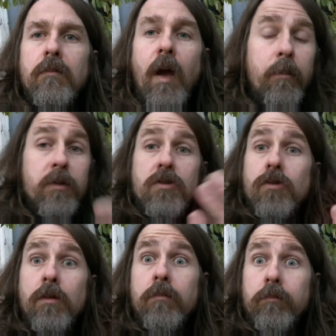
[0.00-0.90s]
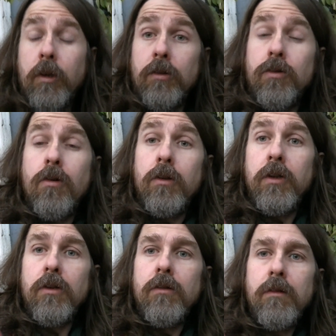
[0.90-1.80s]
I presume control
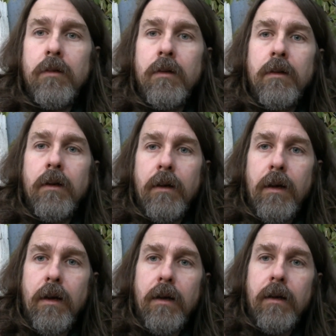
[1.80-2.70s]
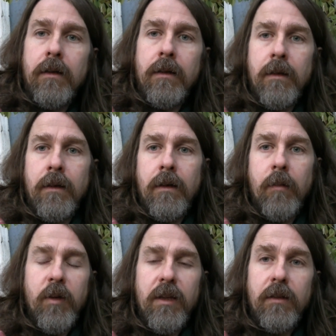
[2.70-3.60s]
you. I
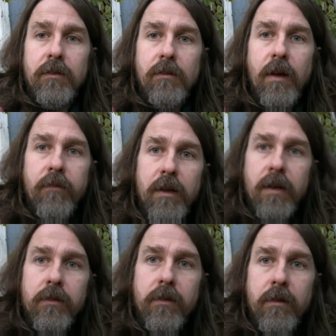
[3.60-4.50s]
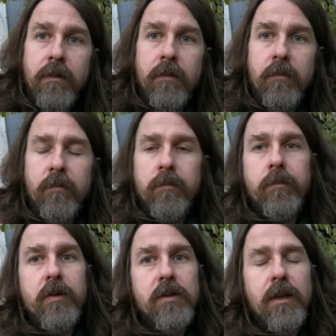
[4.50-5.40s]
mean, they do every other
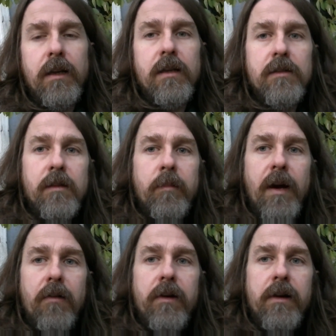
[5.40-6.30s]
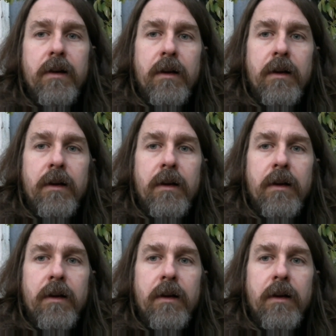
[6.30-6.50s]
person that gets the power.